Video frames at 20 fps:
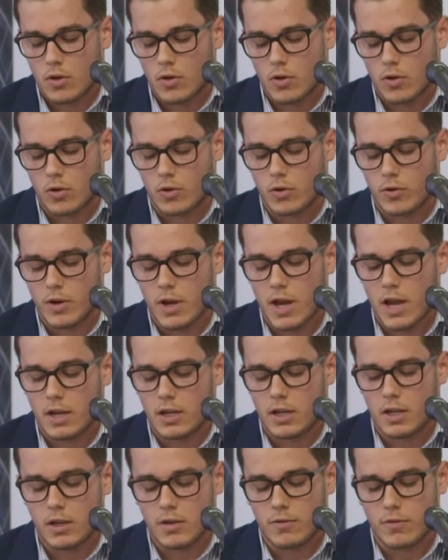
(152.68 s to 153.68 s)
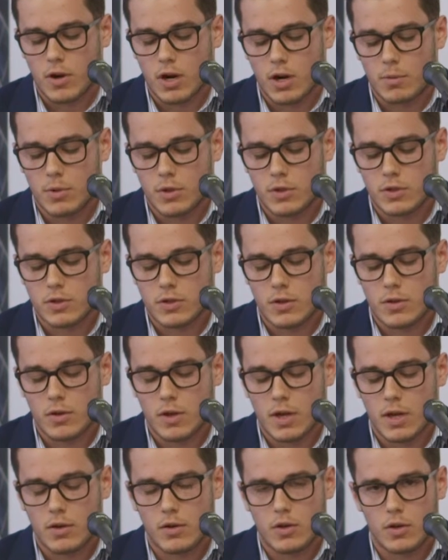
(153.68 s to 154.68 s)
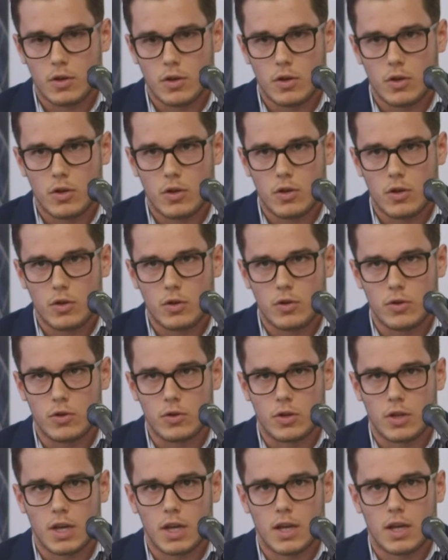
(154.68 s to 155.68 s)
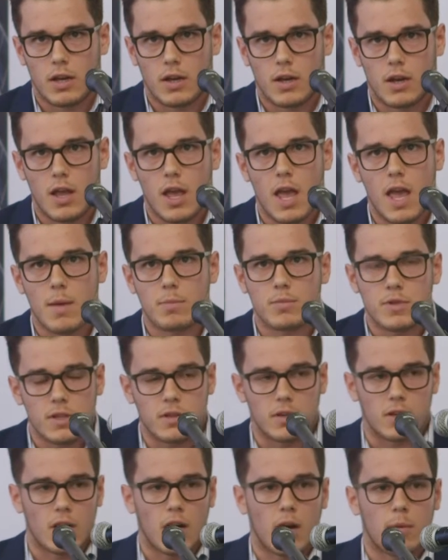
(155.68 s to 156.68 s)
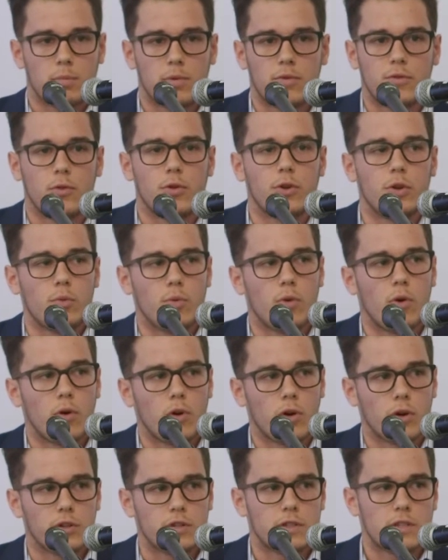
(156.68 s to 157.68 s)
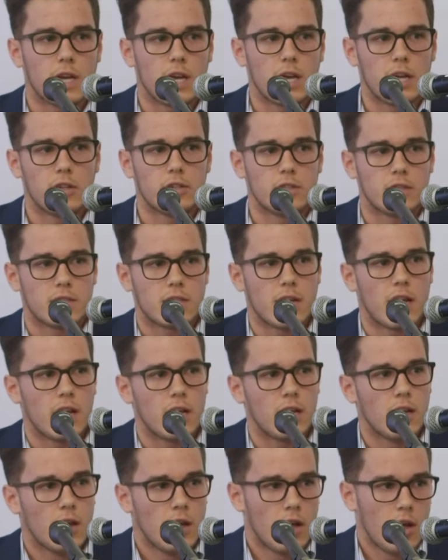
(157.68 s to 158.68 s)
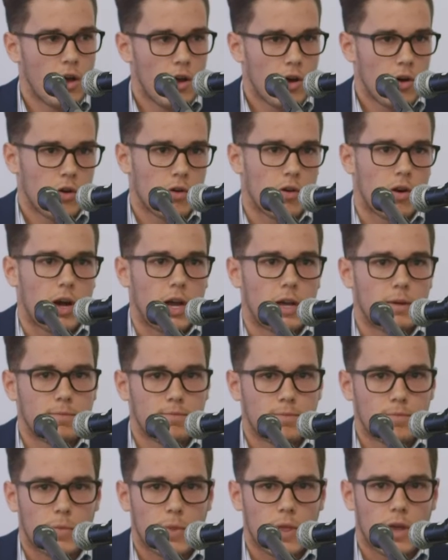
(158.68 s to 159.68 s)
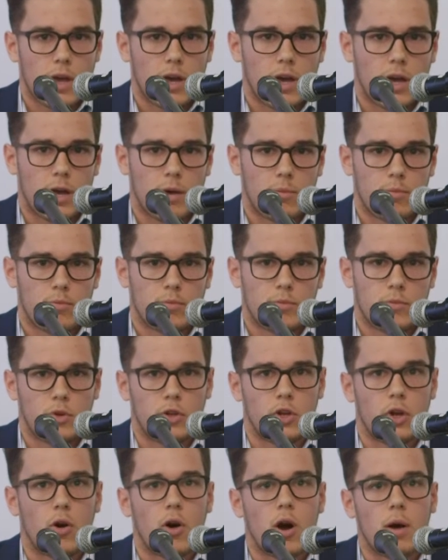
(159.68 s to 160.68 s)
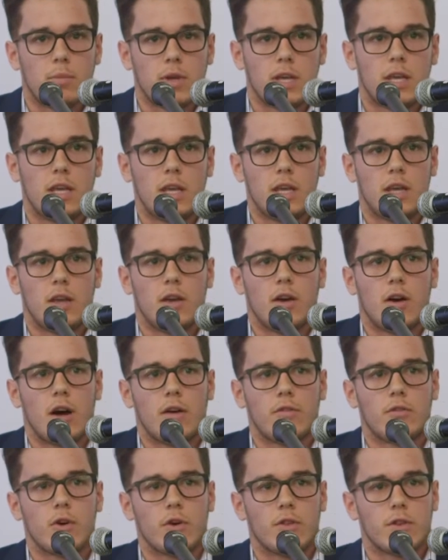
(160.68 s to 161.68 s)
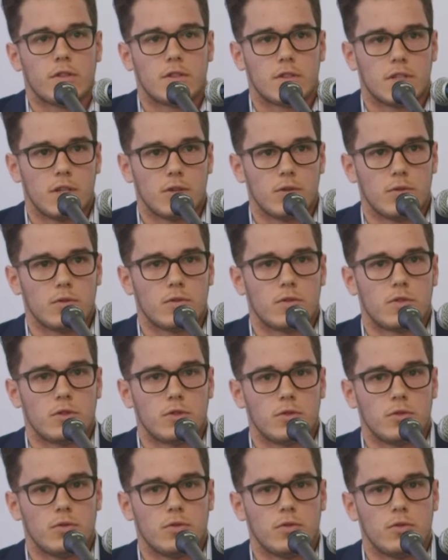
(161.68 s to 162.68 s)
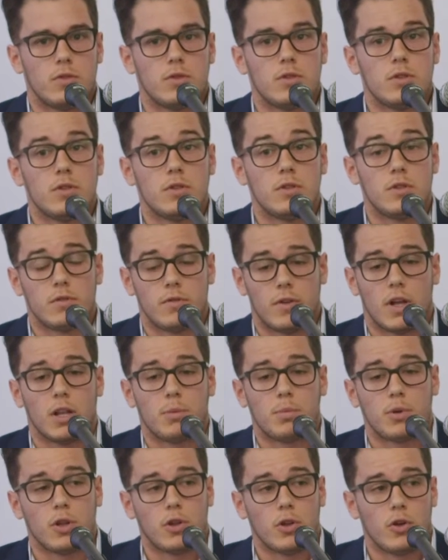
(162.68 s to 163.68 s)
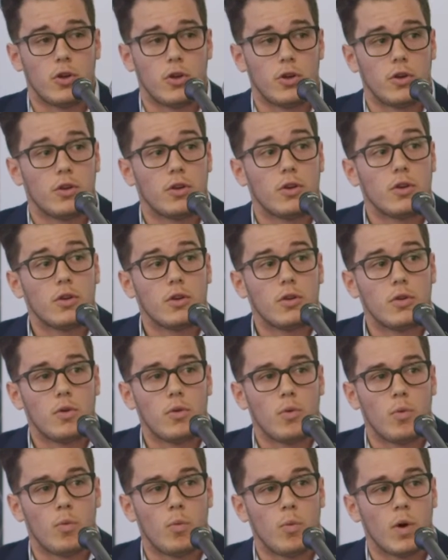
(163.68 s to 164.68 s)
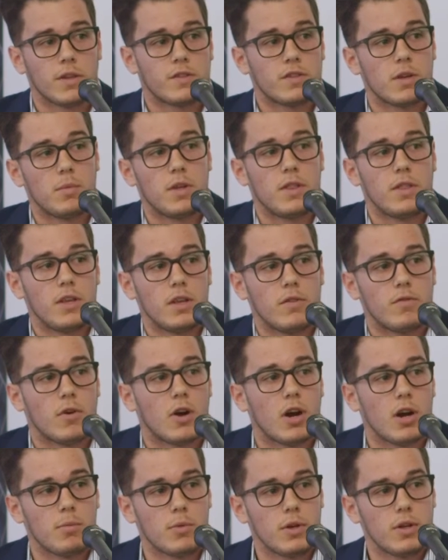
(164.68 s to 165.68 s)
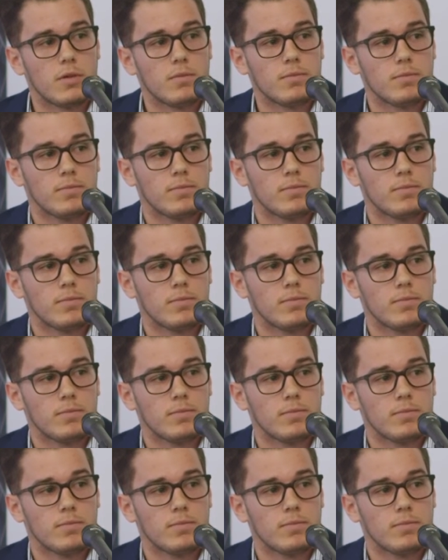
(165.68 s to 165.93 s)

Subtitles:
or creating an environment so that you can empty the cup before you walk on stage and say, all right, I'm here, I've got the skills to develop and learn once I'm in the environment.